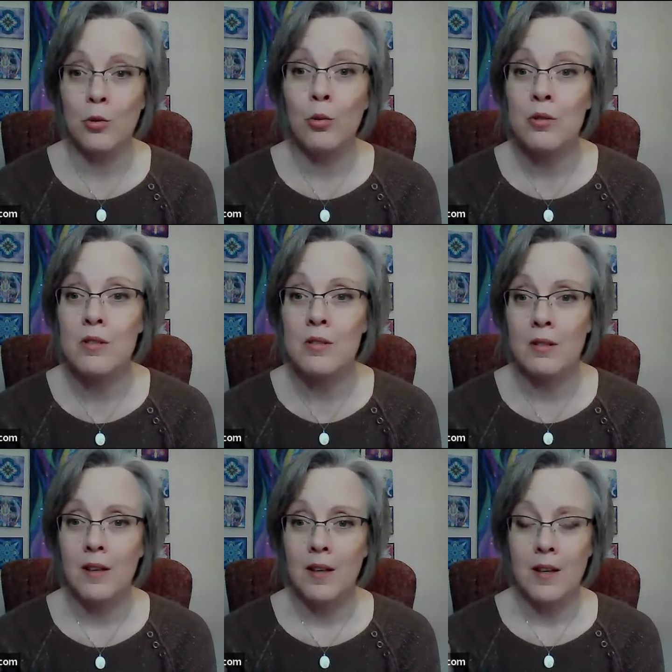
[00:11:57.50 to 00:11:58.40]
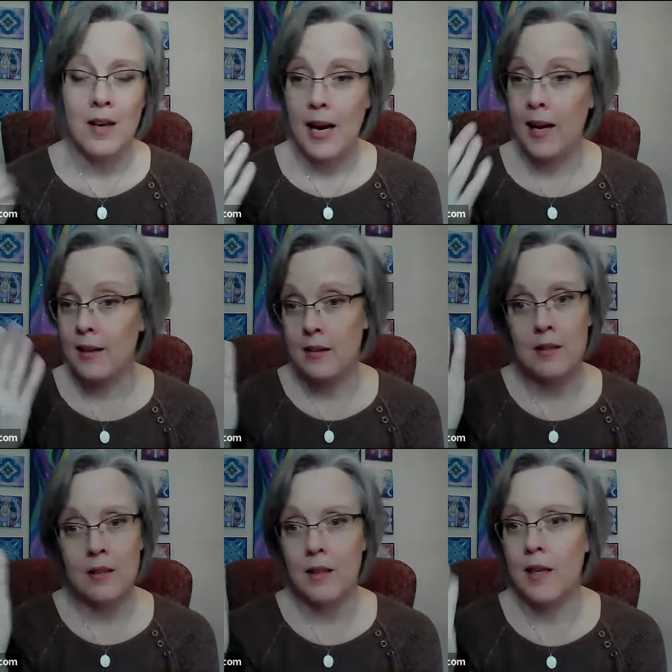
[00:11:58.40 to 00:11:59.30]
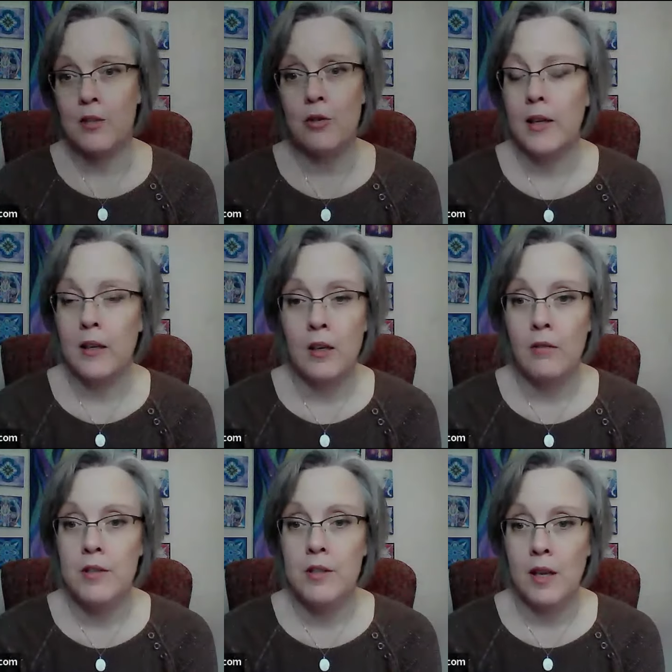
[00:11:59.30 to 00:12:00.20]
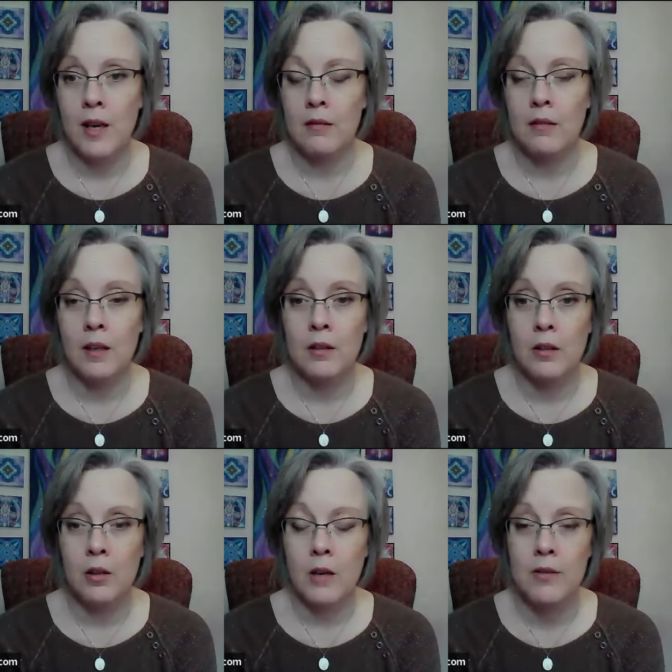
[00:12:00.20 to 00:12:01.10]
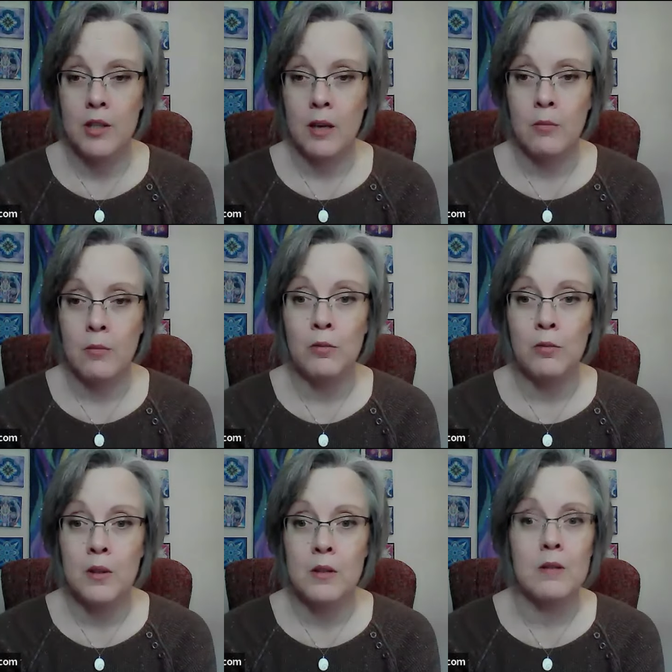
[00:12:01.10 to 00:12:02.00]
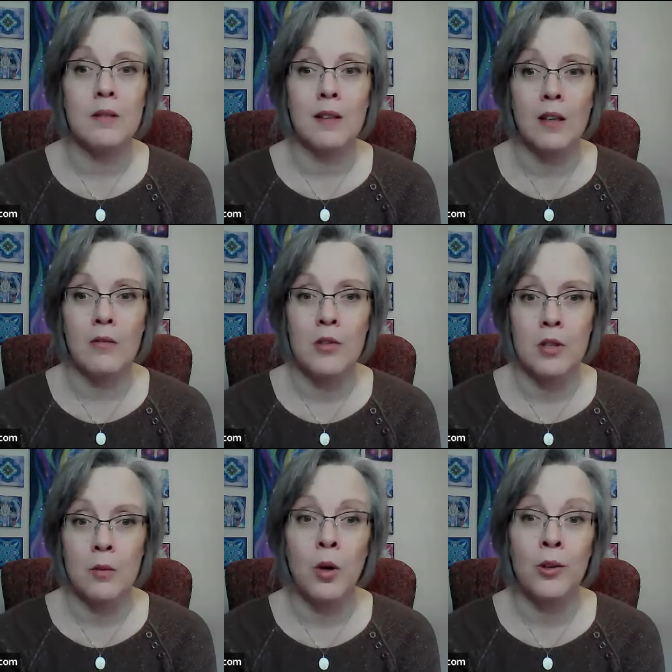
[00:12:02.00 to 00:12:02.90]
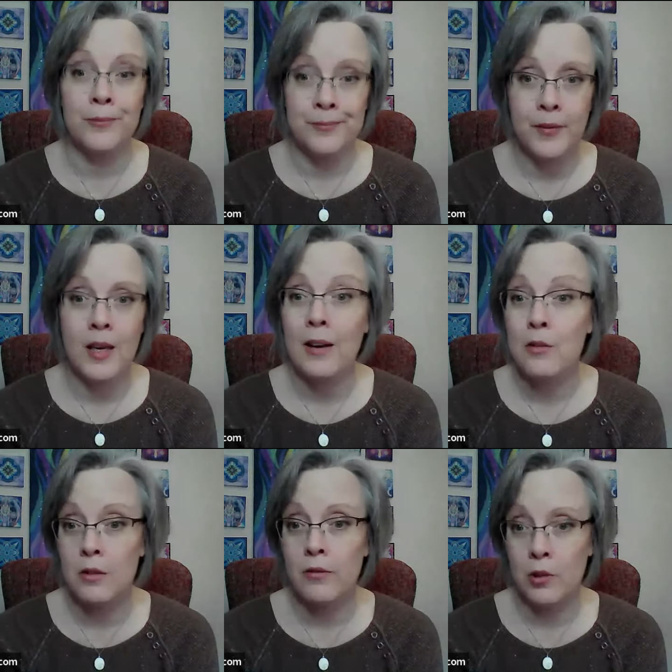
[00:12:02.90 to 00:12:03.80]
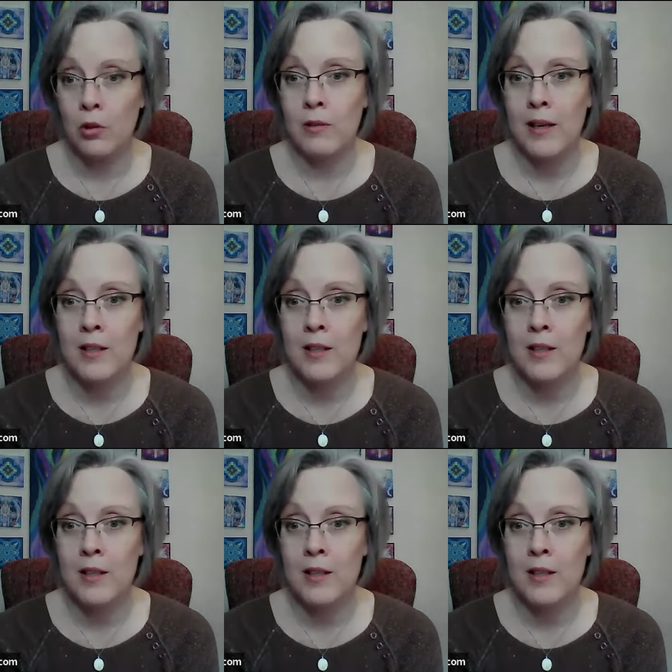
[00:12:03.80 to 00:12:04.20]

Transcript: source, and literally encourage their movement and encourage them on and out of your